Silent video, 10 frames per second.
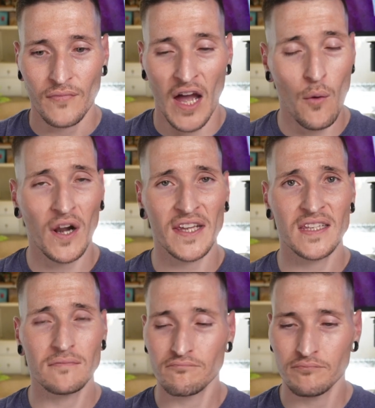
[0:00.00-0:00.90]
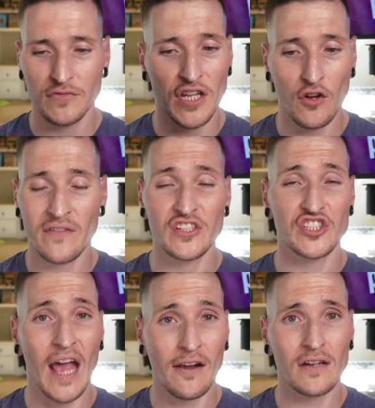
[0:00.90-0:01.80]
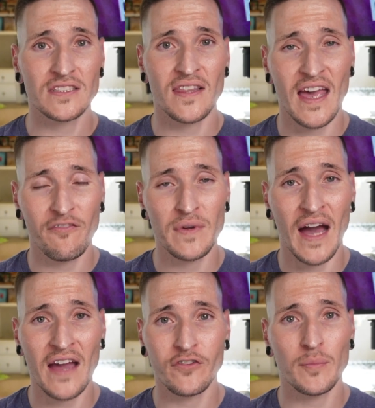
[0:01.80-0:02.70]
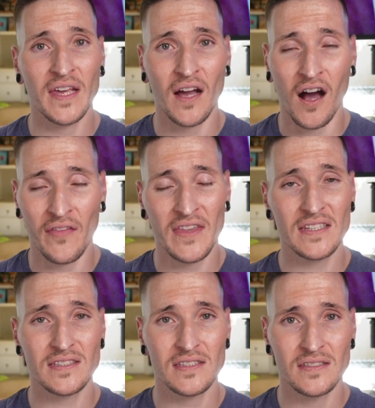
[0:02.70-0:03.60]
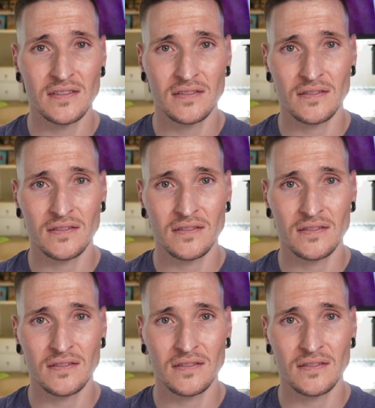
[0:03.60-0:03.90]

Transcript: I want to, give a shout out to the FBI for being on this.